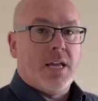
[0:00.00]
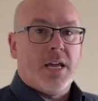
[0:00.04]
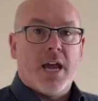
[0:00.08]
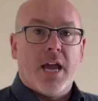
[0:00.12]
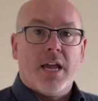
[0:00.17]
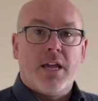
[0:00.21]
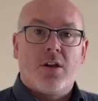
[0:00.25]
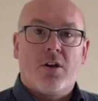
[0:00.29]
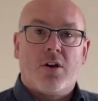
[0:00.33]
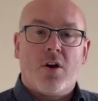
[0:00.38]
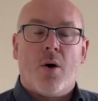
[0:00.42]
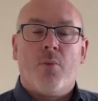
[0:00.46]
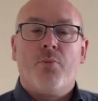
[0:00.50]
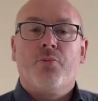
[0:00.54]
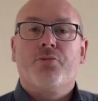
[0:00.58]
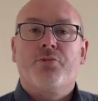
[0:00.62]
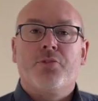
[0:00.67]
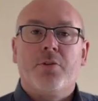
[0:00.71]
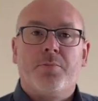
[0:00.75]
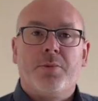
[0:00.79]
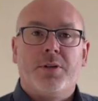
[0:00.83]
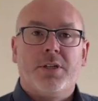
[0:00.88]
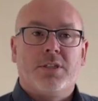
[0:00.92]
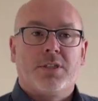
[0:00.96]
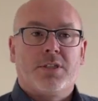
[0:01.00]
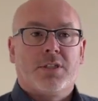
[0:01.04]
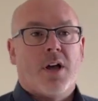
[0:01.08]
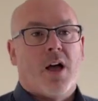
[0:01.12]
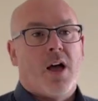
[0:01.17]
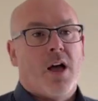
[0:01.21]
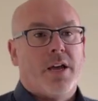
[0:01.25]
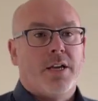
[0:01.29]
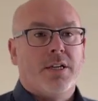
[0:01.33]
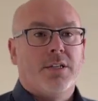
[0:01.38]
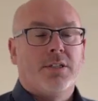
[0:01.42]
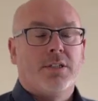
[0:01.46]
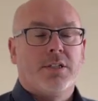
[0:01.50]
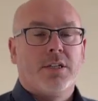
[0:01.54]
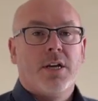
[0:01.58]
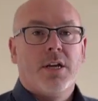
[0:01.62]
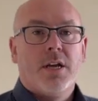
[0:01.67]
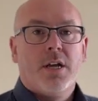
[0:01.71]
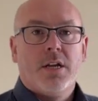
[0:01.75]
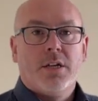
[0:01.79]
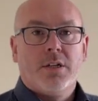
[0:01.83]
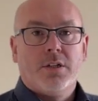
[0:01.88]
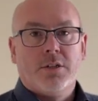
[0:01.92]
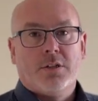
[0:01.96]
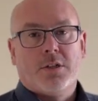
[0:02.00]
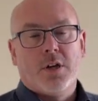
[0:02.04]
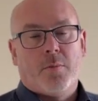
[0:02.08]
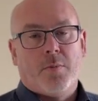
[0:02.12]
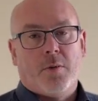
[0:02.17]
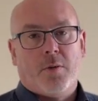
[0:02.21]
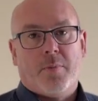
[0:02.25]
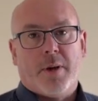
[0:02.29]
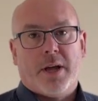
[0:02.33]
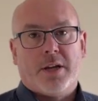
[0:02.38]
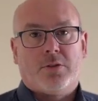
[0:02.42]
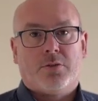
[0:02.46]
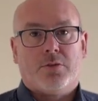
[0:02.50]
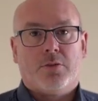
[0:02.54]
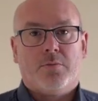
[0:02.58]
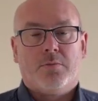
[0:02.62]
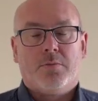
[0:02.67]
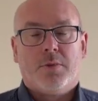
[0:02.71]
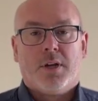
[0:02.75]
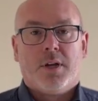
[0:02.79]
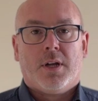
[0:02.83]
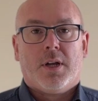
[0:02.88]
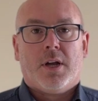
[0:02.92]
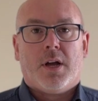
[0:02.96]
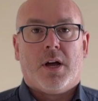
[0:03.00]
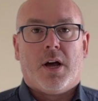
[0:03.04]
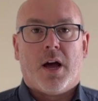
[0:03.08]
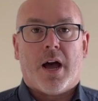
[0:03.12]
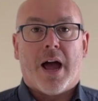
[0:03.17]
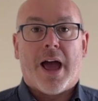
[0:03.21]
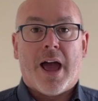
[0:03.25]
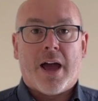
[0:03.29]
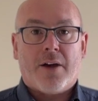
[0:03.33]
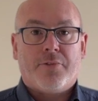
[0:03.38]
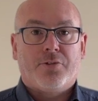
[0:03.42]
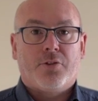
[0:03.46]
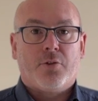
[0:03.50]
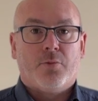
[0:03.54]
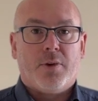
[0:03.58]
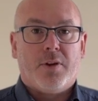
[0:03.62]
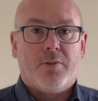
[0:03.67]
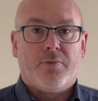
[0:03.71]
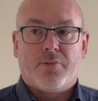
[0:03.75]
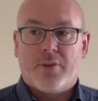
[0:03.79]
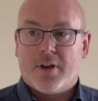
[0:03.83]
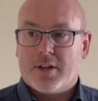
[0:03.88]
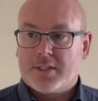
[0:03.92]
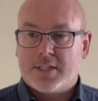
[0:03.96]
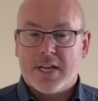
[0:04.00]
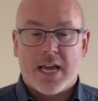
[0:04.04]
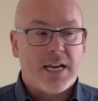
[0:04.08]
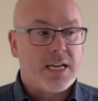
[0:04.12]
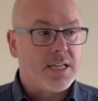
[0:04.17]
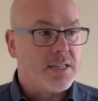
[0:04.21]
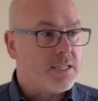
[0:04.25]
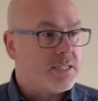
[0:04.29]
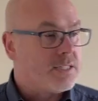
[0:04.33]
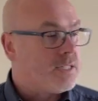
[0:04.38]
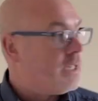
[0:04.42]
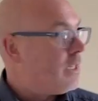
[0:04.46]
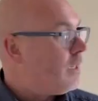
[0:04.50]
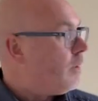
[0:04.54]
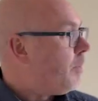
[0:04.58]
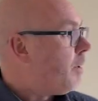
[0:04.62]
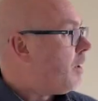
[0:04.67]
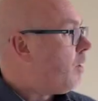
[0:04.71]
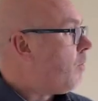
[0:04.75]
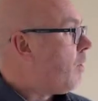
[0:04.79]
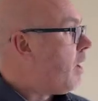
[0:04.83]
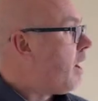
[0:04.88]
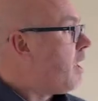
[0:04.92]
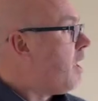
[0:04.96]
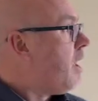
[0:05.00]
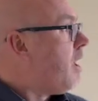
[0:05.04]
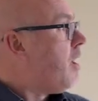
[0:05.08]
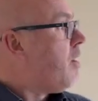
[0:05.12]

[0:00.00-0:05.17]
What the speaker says: a comfortably sized double bedroom after we've taken this little bit away.